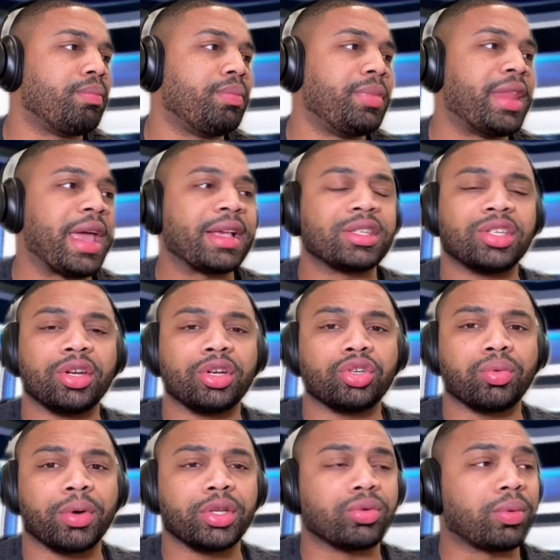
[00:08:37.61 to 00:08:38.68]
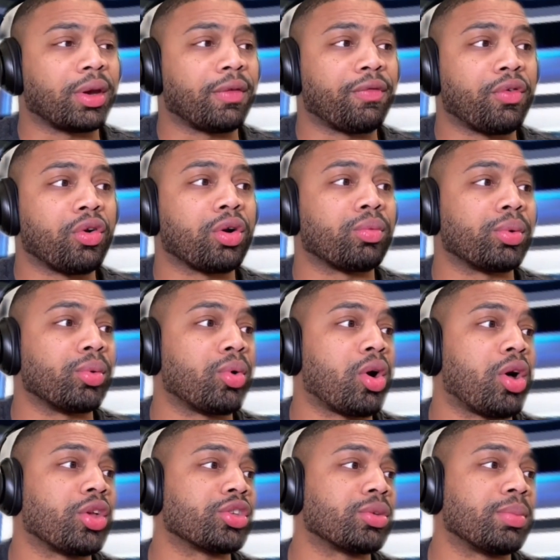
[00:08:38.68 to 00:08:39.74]
Next year in 2024, we will
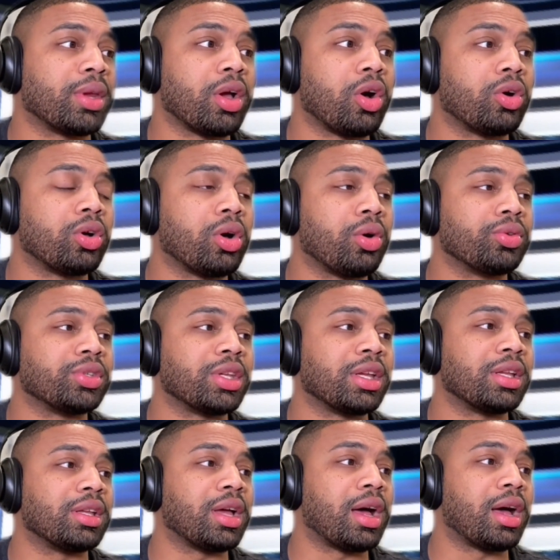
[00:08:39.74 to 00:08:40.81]
also be hosting